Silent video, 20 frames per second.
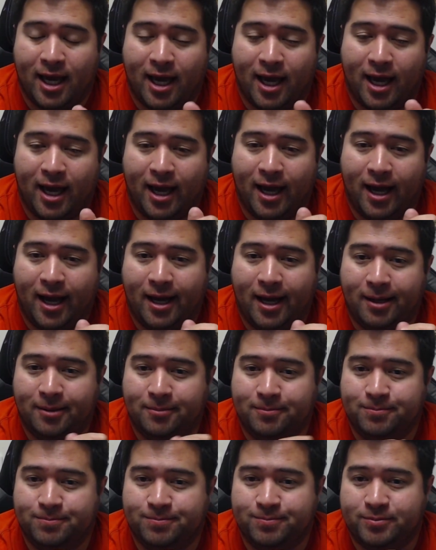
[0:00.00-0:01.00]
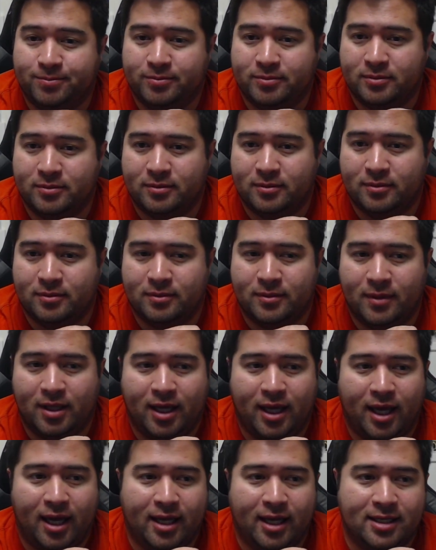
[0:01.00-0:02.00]
Um,
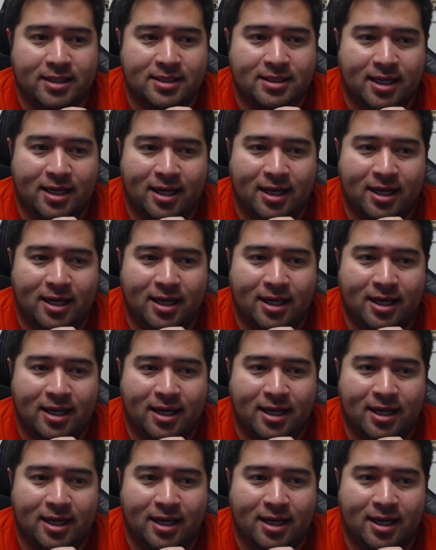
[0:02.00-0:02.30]
and